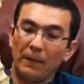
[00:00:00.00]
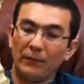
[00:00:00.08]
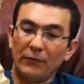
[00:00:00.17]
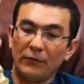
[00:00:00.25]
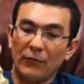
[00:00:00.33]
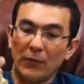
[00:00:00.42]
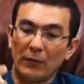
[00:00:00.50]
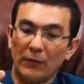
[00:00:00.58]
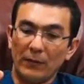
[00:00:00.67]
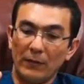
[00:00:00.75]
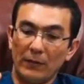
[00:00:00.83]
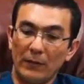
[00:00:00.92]

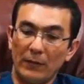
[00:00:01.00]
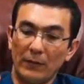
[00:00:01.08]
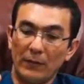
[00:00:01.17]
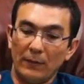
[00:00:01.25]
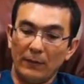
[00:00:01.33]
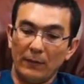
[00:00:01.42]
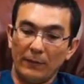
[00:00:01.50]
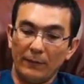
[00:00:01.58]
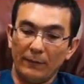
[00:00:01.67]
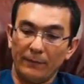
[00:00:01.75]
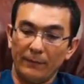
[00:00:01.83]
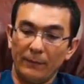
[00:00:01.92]
destructed and
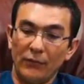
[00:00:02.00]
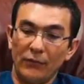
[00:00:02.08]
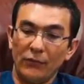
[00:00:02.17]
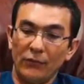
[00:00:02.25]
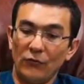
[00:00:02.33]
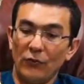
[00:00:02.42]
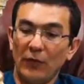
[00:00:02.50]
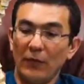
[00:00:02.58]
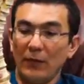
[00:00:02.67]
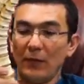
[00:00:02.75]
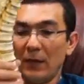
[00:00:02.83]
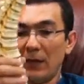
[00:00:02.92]

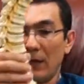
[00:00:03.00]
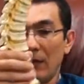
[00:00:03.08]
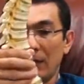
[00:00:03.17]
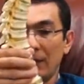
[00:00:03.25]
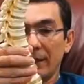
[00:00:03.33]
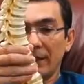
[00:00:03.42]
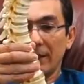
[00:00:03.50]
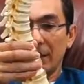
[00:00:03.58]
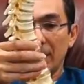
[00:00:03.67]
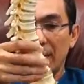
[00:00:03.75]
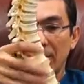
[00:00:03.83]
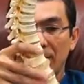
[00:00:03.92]
degenerated. At that
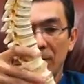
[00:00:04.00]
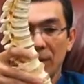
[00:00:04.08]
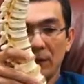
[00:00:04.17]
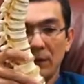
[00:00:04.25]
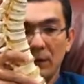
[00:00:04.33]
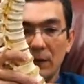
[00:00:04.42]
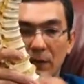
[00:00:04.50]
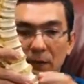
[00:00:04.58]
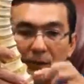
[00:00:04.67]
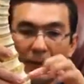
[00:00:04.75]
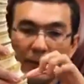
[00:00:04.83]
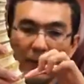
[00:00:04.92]
time,
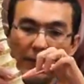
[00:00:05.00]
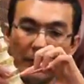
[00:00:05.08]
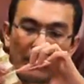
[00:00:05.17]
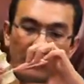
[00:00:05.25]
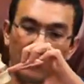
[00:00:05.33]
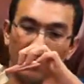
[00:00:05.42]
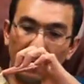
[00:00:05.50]
this, you know,